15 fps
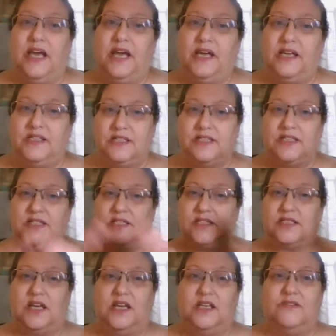hey, this is
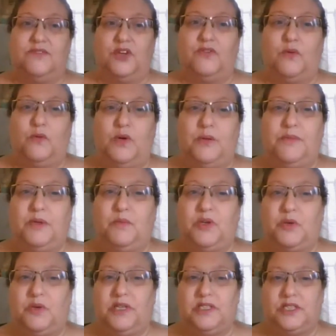kind of overwhelming. What do I